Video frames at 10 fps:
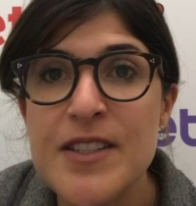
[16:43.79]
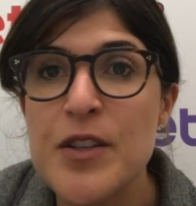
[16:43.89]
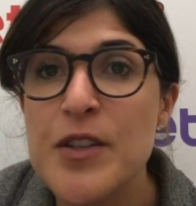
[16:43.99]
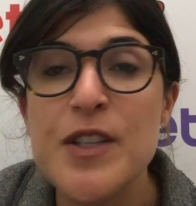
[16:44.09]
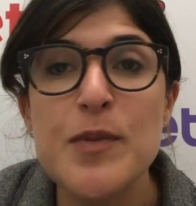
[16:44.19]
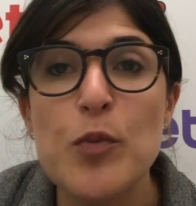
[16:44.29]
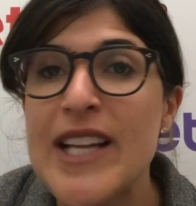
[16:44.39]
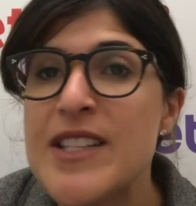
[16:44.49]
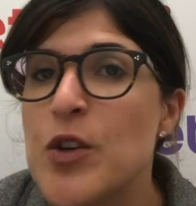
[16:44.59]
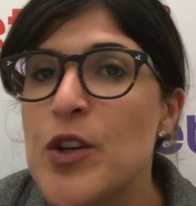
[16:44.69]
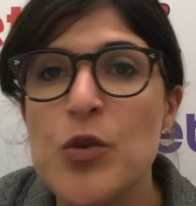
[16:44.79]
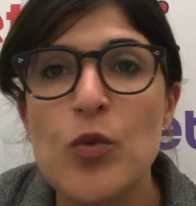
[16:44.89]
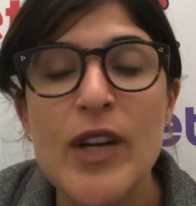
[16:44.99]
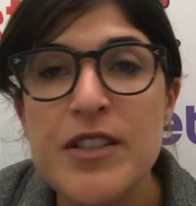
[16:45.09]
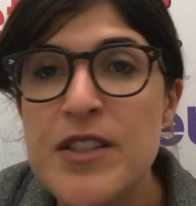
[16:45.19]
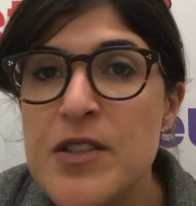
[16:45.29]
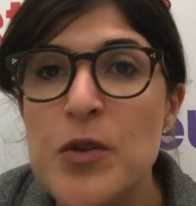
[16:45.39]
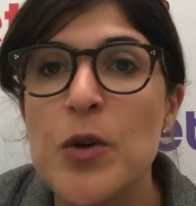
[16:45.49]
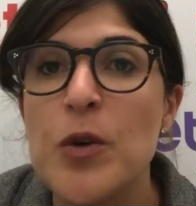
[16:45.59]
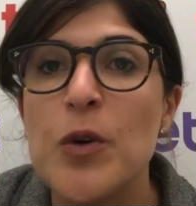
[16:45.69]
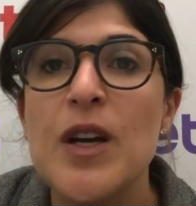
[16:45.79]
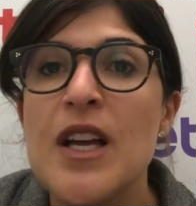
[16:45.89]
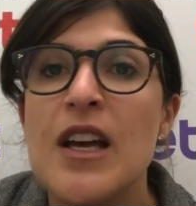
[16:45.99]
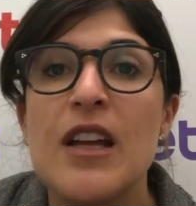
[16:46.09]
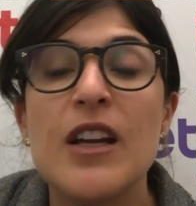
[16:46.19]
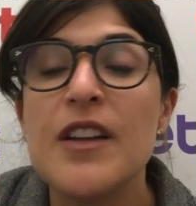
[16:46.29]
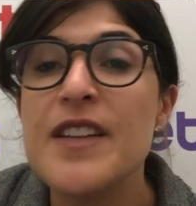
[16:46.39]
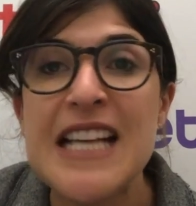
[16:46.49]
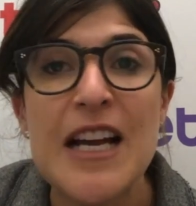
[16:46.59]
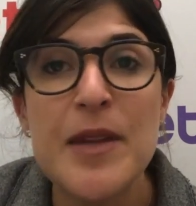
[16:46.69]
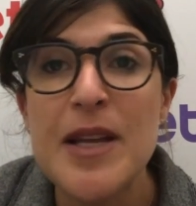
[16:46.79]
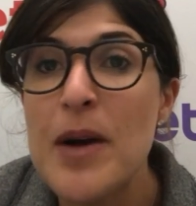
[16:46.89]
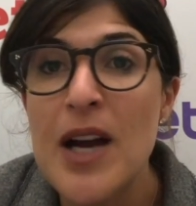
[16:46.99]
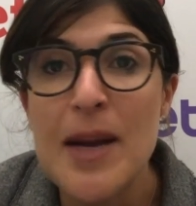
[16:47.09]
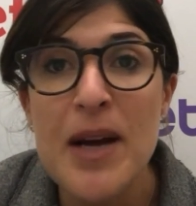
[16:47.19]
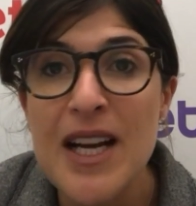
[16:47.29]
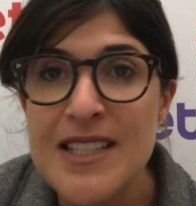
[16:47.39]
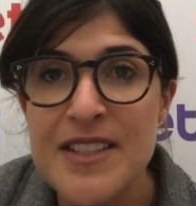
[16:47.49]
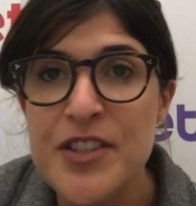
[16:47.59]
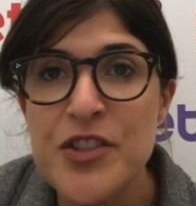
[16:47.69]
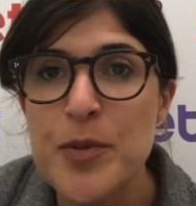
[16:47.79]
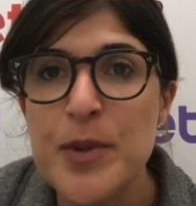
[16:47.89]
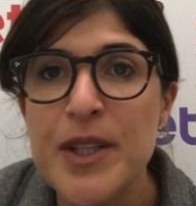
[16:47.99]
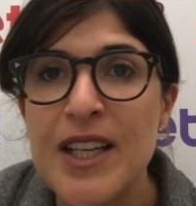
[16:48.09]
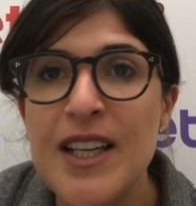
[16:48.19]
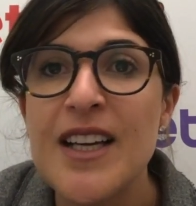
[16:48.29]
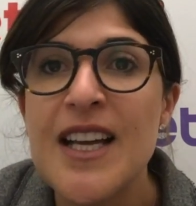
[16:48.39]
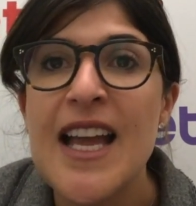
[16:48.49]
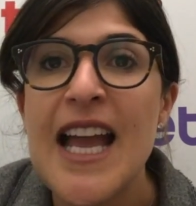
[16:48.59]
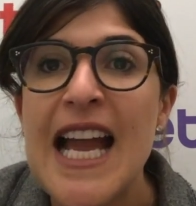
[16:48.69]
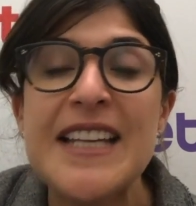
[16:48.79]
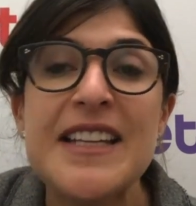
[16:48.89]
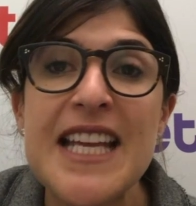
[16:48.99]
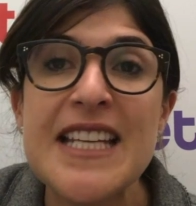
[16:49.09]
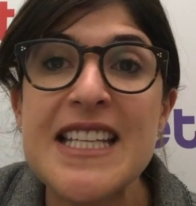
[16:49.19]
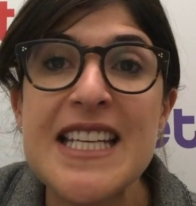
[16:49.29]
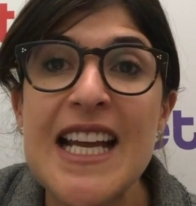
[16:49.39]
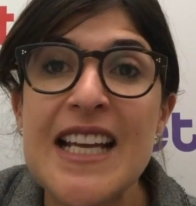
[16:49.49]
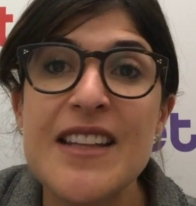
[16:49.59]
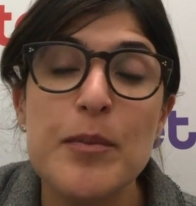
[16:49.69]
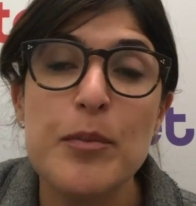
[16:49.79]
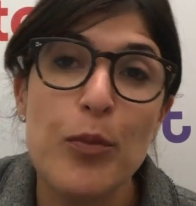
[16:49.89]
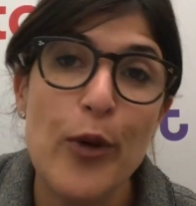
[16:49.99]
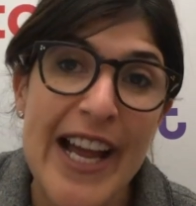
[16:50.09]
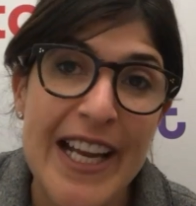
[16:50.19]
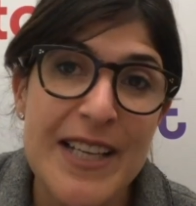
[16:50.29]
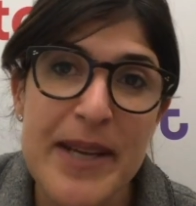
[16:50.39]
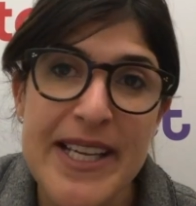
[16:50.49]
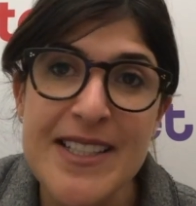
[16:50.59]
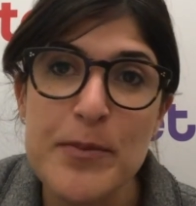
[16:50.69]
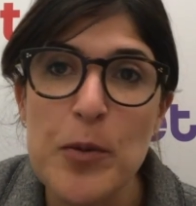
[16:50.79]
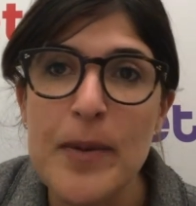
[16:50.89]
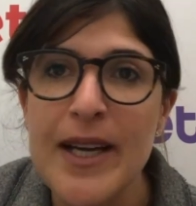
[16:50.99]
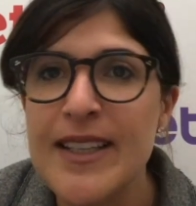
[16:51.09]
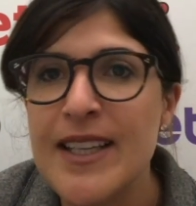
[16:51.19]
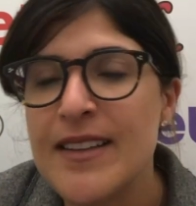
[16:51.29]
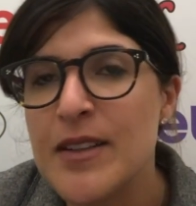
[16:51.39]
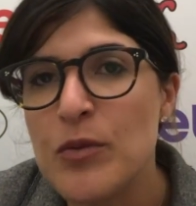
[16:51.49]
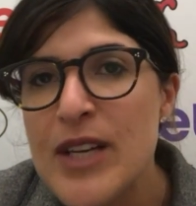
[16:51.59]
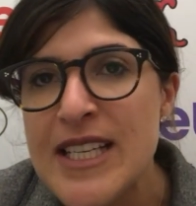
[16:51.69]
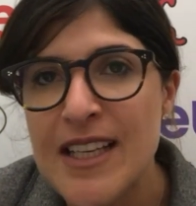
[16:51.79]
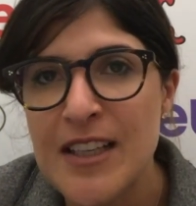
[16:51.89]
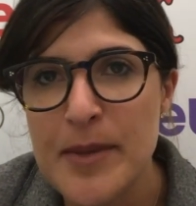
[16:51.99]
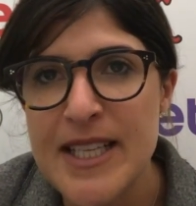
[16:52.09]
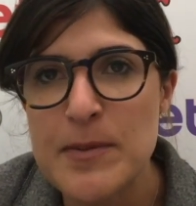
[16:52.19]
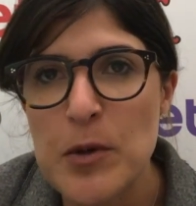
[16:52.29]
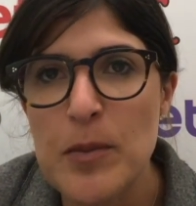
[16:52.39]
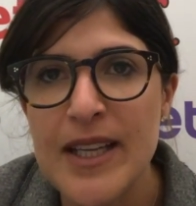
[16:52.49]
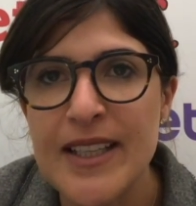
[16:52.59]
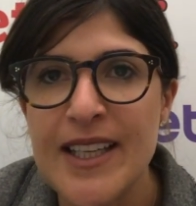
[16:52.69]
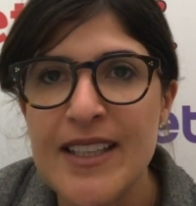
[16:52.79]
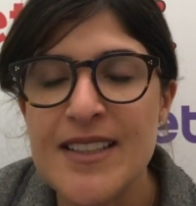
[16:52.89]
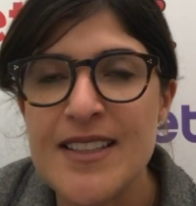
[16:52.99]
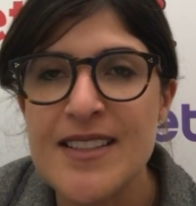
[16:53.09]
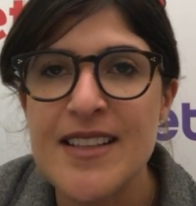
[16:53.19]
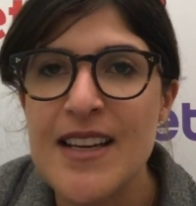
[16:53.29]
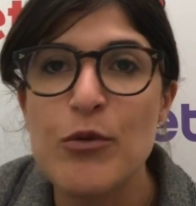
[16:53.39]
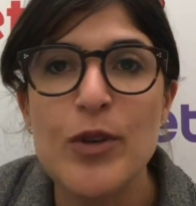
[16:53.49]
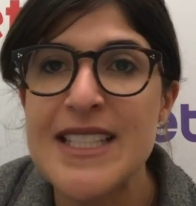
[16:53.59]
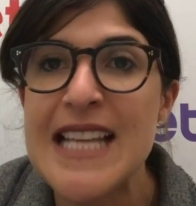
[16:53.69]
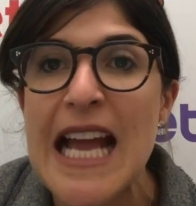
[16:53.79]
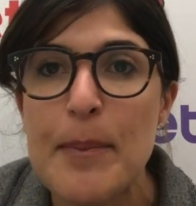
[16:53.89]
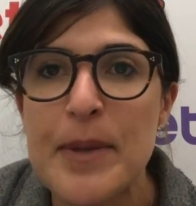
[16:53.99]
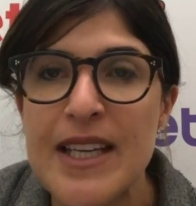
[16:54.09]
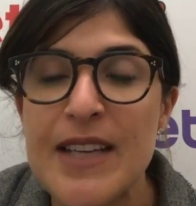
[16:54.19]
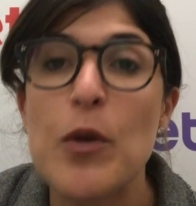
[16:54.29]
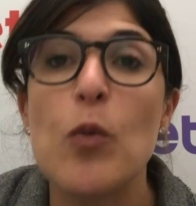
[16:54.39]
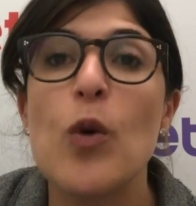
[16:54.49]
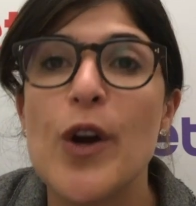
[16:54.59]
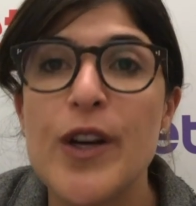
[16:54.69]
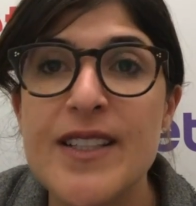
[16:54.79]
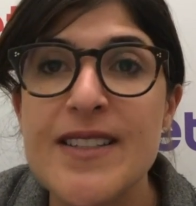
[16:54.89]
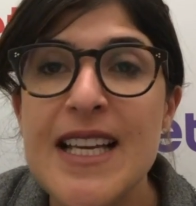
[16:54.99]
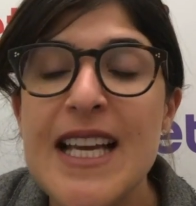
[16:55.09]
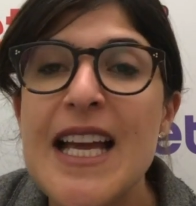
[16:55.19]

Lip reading: So those go direct to store. A lot of the time they bypass the distributor. And at the end of the day, the brand makes more money and the retailer makes more money, and everyone's happy if it works.